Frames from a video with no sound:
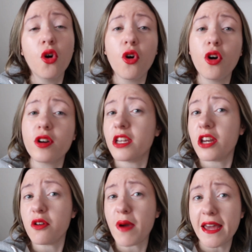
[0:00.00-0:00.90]
Or, you
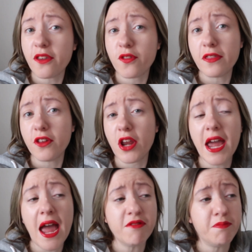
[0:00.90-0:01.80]
know, anything that
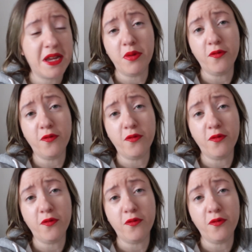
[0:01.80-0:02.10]
I haven't made